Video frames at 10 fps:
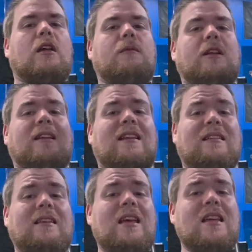My head like
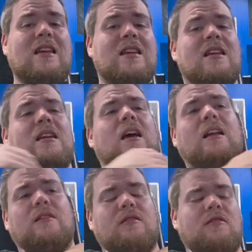this,
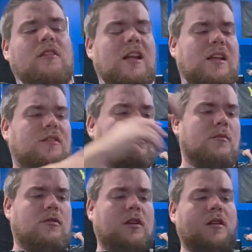I definitely feel that
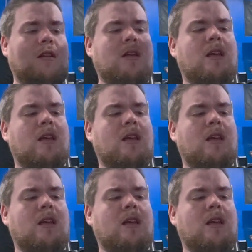injury more.